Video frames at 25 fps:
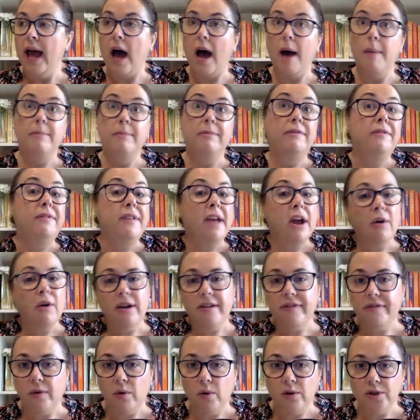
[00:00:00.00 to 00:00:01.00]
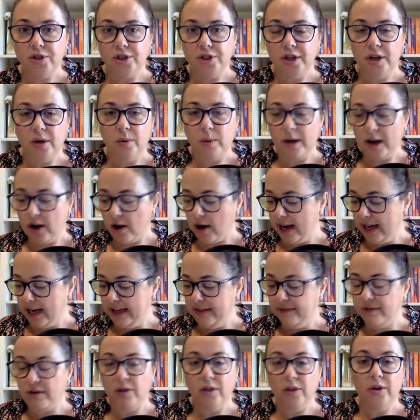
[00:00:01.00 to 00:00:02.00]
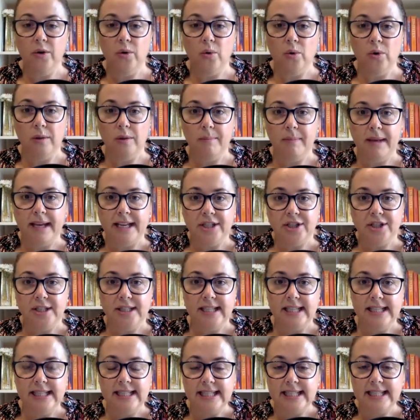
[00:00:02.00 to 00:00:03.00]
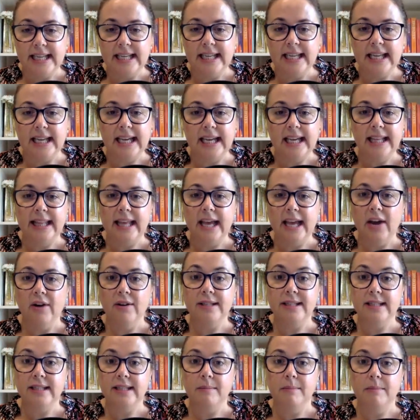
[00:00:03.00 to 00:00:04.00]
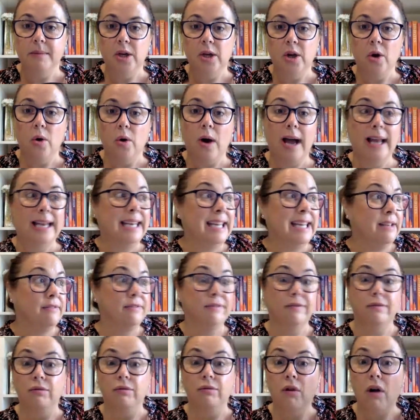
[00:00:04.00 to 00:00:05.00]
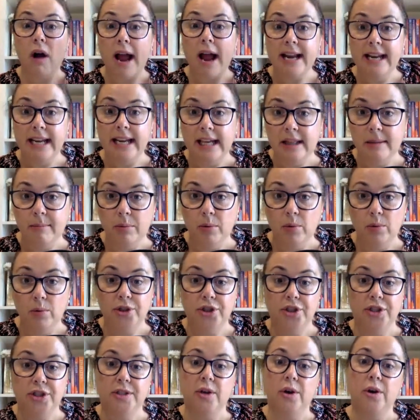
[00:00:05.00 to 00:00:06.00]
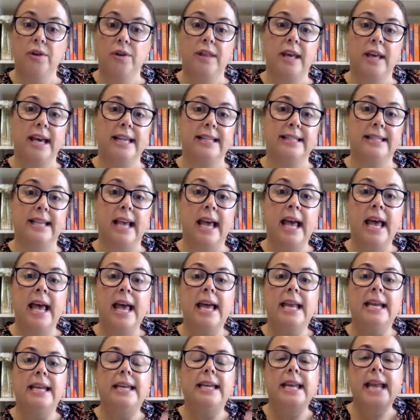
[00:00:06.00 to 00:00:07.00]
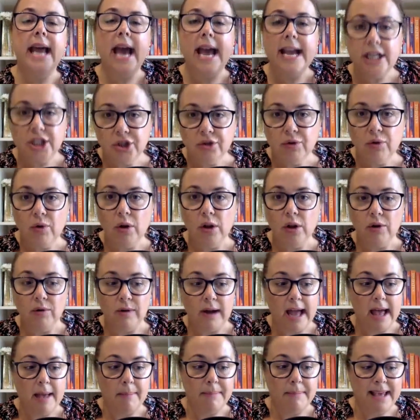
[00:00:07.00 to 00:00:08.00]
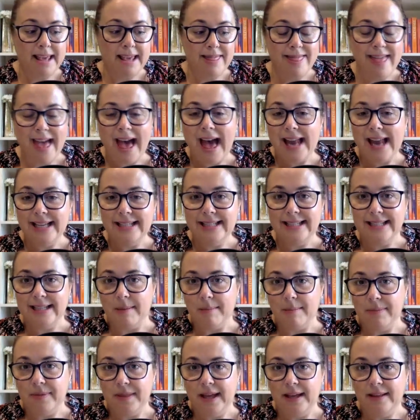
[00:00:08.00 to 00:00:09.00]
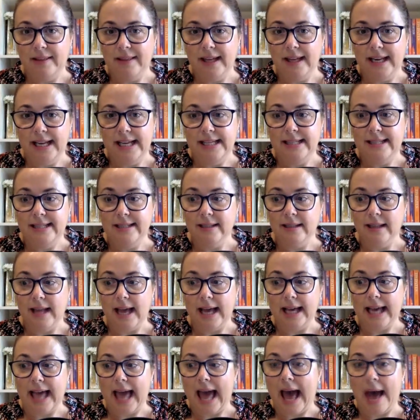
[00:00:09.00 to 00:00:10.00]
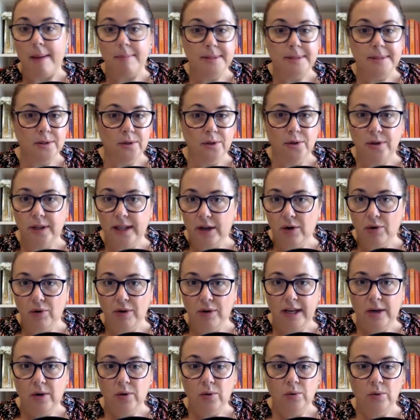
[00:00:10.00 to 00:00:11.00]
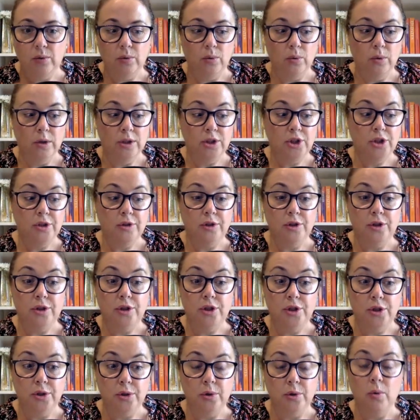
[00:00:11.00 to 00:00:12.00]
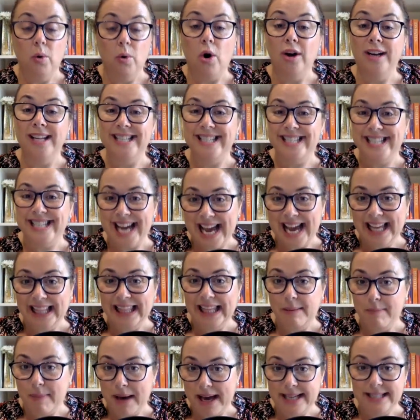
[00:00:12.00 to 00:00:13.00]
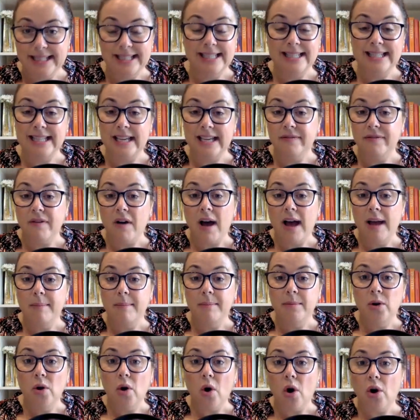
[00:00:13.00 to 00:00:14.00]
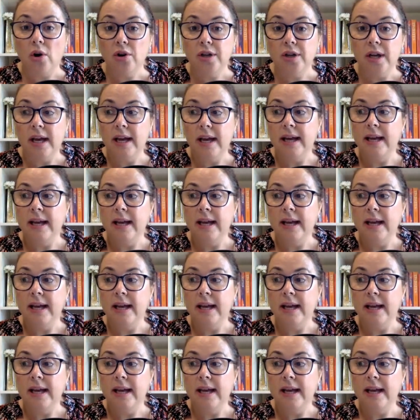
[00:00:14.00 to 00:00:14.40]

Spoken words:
I'm very fortunate where I live on the northern beaches in Sydney, there are some, you know, I live right near the bush. So there's nature all around me. That is something that is like absolutely critical to do on a daily basis. If I am not